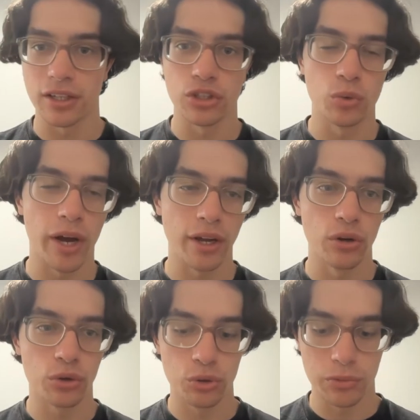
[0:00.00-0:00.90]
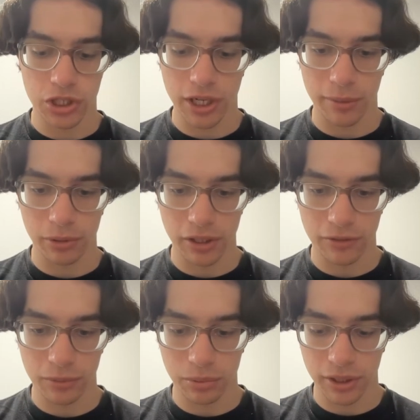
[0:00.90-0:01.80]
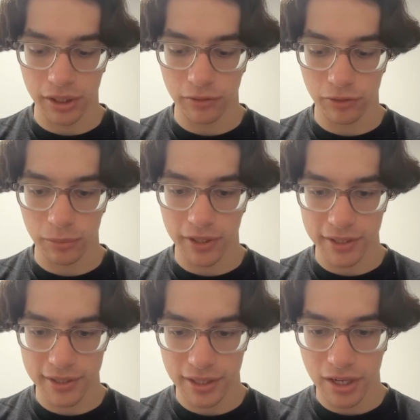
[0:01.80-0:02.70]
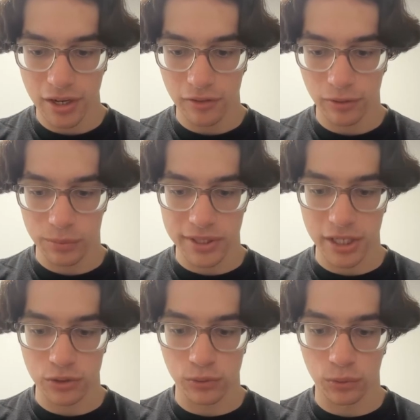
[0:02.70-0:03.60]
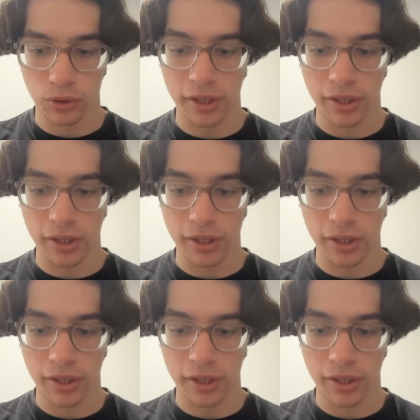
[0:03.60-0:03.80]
UI Goku mission, I believe, completed from stage 4.